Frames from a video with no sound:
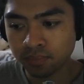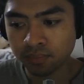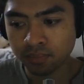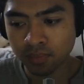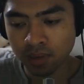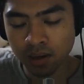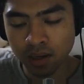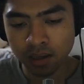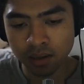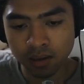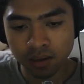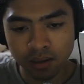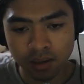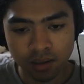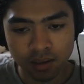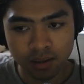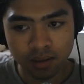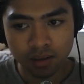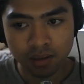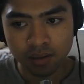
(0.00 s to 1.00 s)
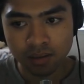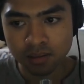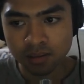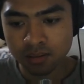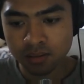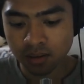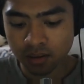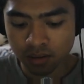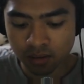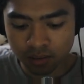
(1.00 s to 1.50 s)
Okay,
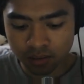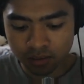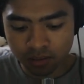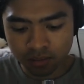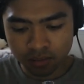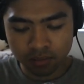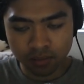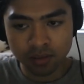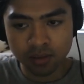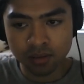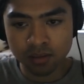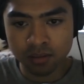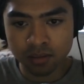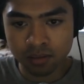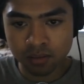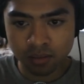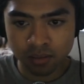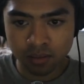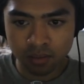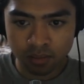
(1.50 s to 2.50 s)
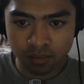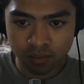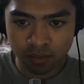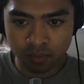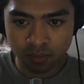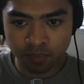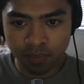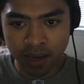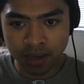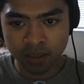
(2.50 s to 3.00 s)
so let's just
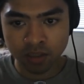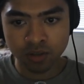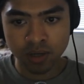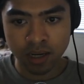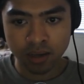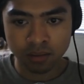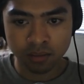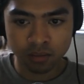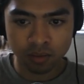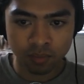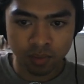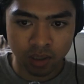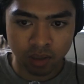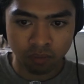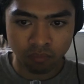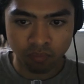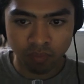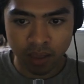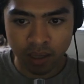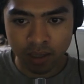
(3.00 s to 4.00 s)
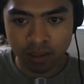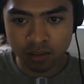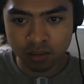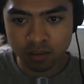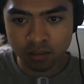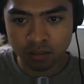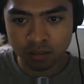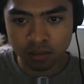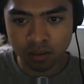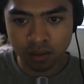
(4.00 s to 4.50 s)
backtrack a little bit and
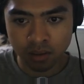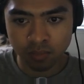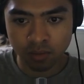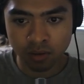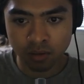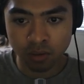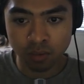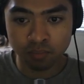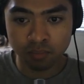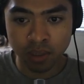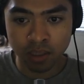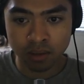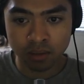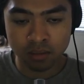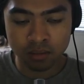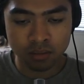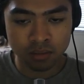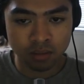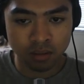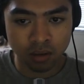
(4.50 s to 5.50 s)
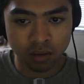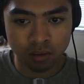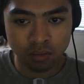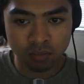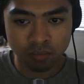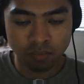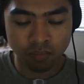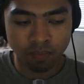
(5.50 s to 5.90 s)
just go make it slow.